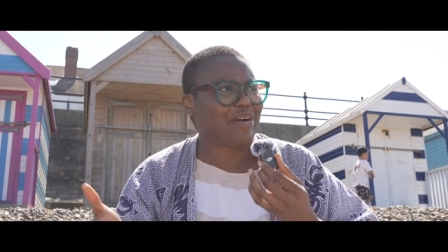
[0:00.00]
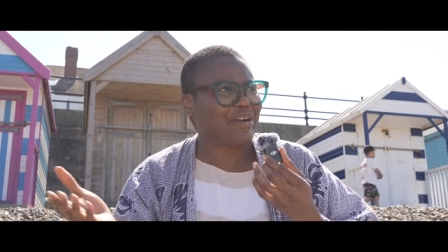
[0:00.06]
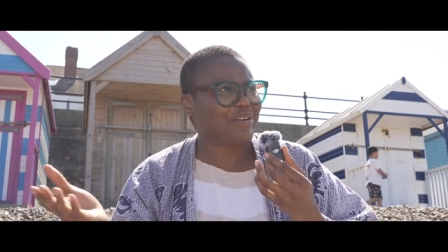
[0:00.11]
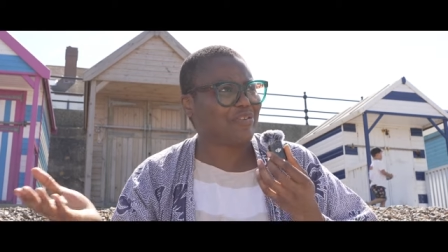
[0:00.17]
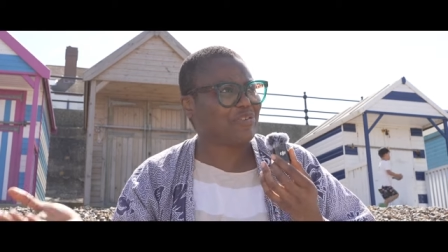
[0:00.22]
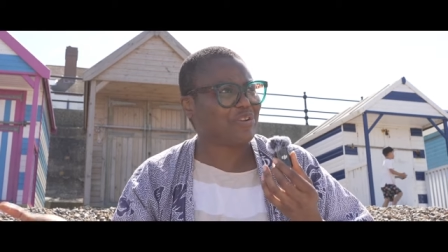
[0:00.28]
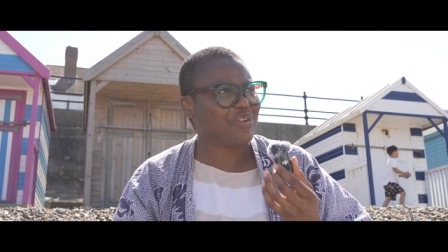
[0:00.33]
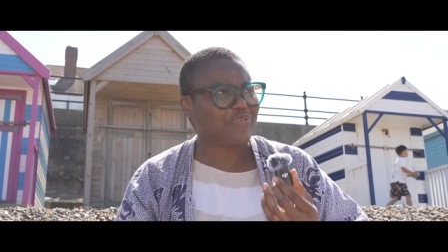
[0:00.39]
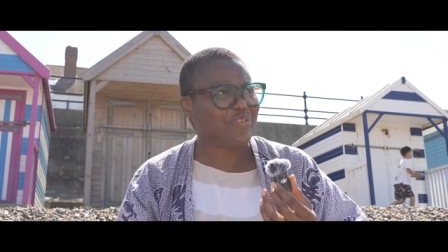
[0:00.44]
I
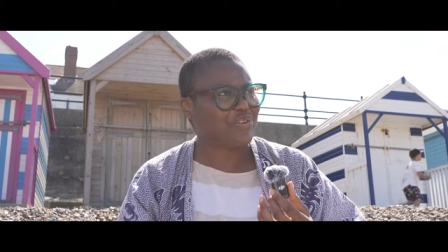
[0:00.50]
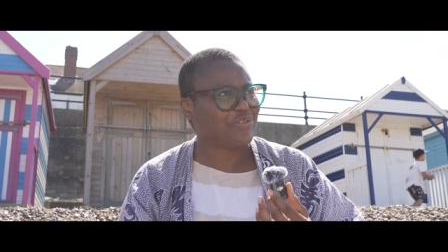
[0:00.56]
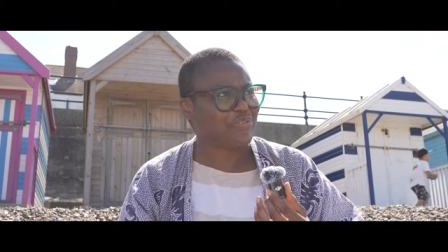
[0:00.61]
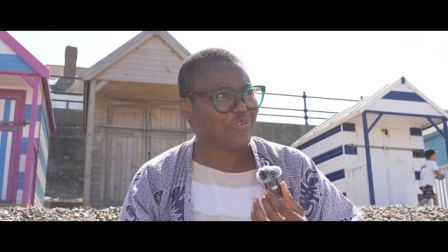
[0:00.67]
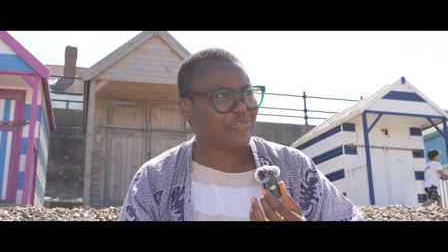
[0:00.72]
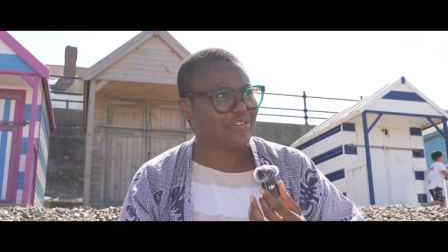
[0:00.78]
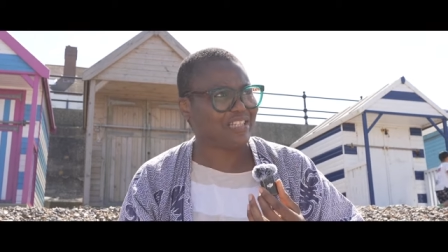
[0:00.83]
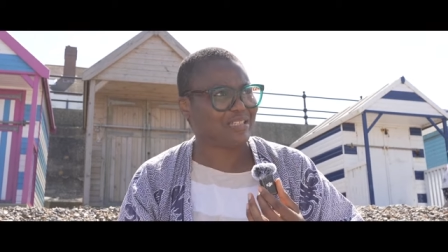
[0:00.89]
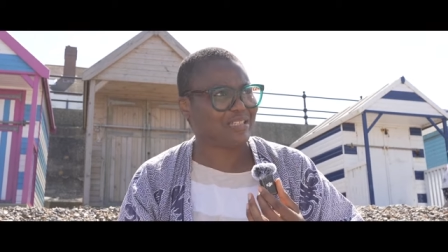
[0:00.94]
don't even
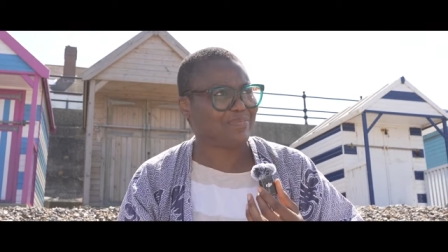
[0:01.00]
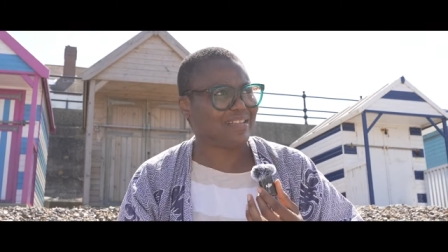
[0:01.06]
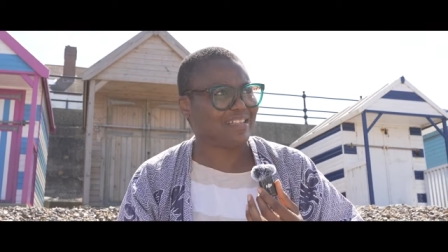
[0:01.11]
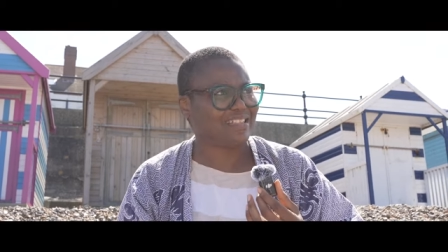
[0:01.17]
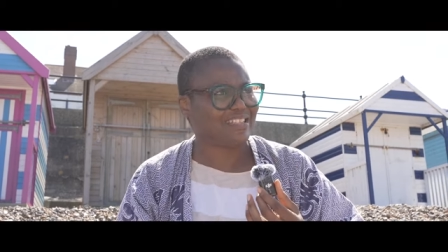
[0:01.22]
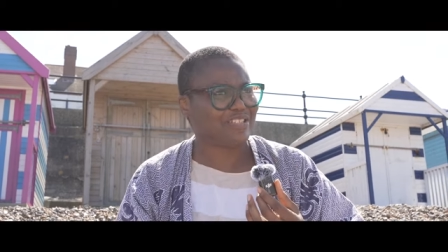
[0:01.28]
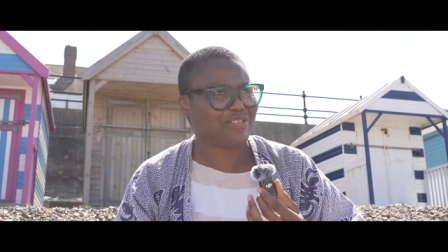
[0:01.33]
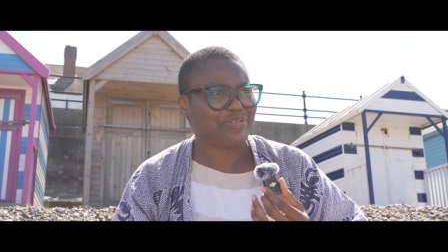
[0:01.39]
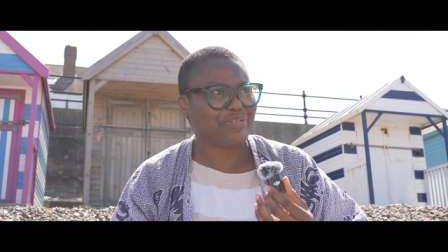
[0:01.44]
know this
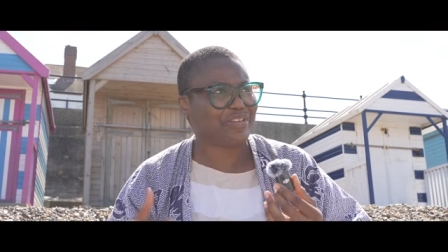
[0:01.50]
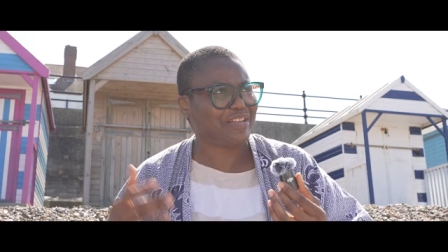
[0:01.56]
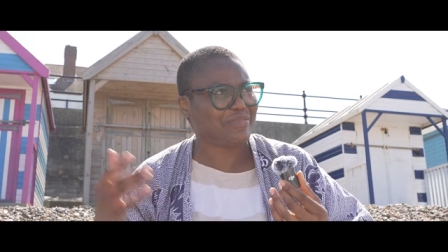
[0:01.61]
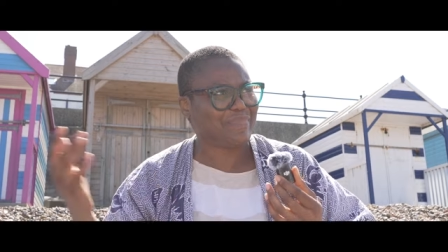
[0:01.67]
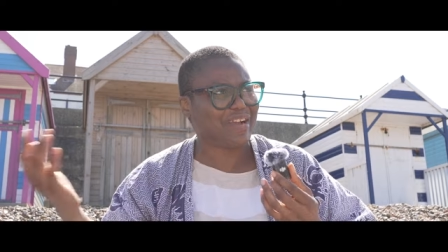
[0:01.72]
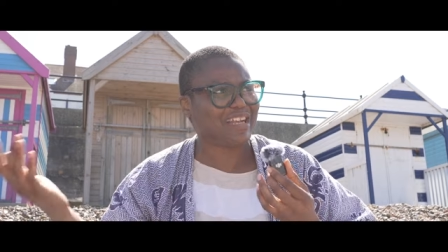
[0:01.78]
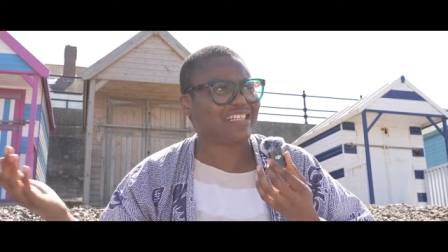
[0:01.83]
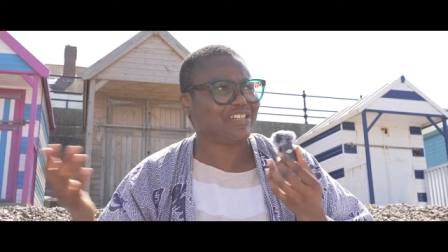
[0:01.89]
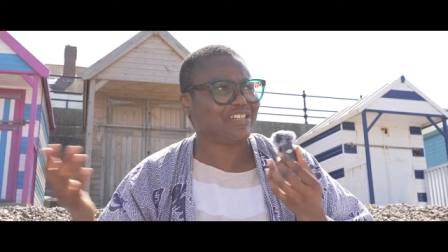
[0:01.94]
place. So
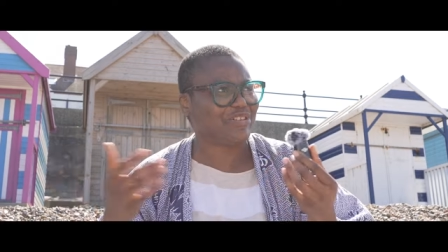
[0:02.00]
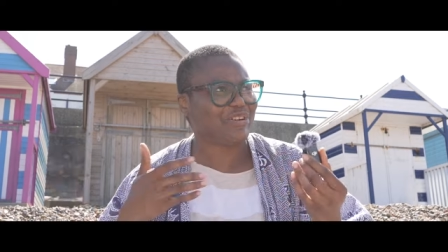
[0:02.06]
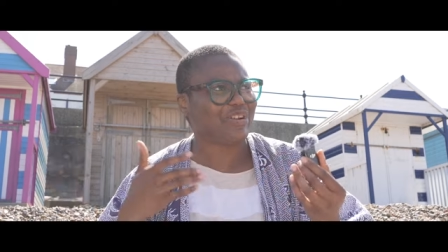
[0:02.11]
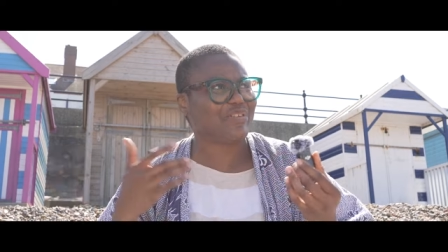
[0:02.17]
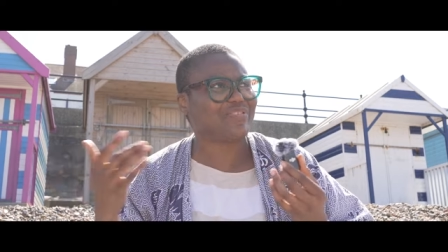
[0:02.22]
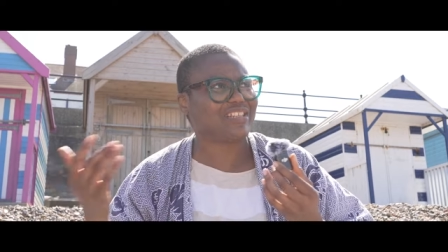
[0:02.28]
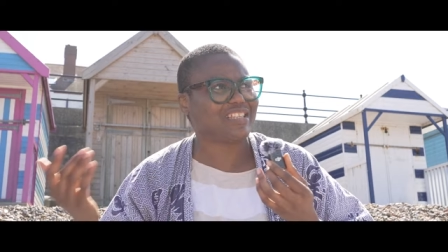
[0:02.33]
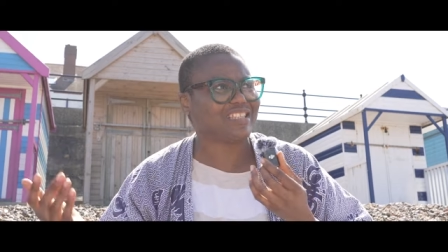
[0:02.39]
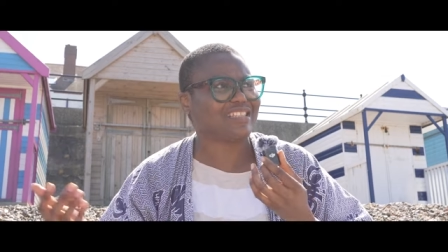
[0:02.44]
imagine
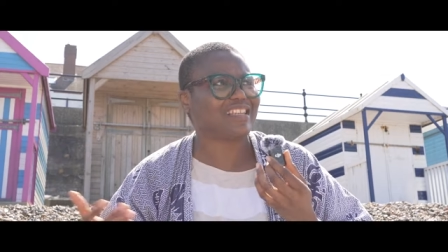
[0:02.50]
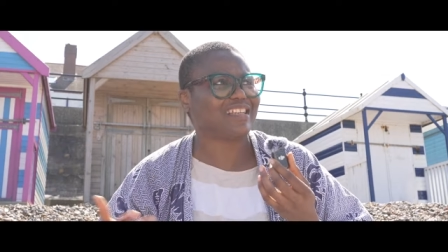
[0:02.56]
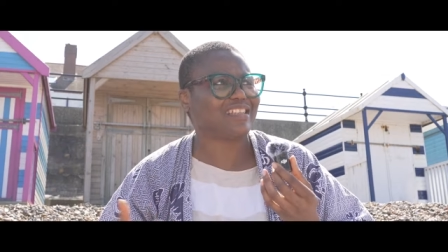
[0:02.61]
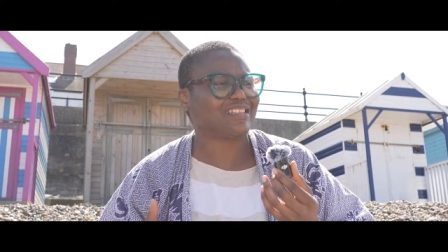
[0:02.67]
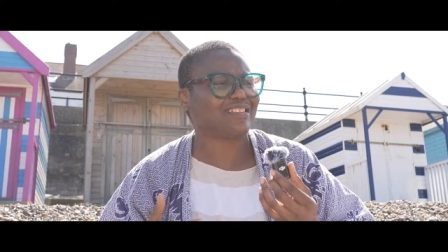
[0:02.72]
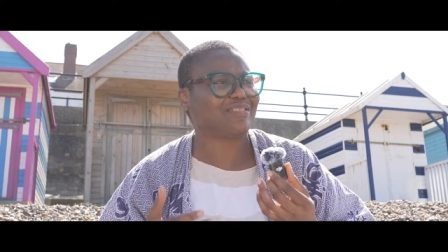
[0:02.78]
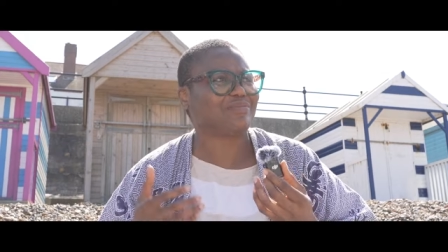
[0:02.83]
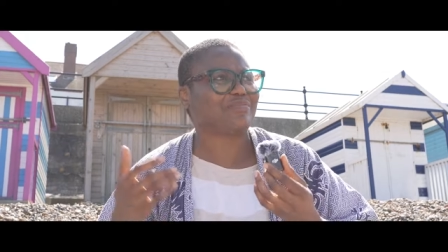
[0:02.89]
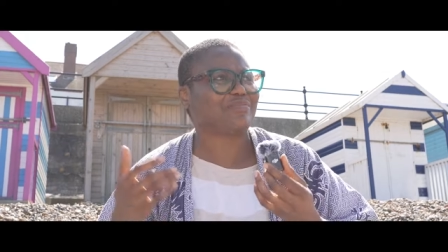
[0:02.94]
all of these
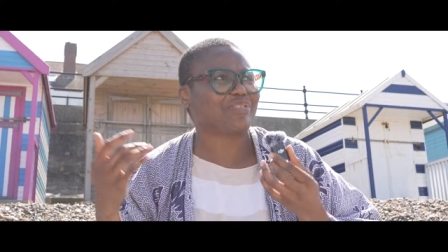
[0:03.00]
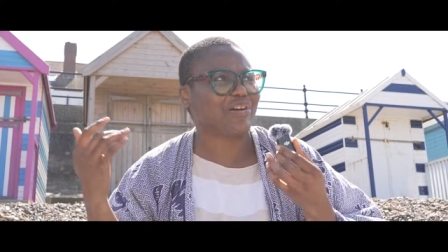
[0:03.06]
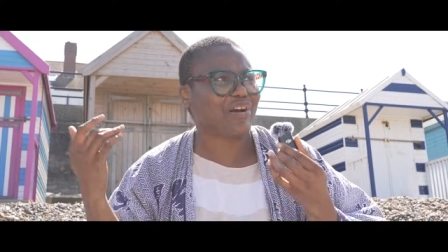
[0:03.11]
things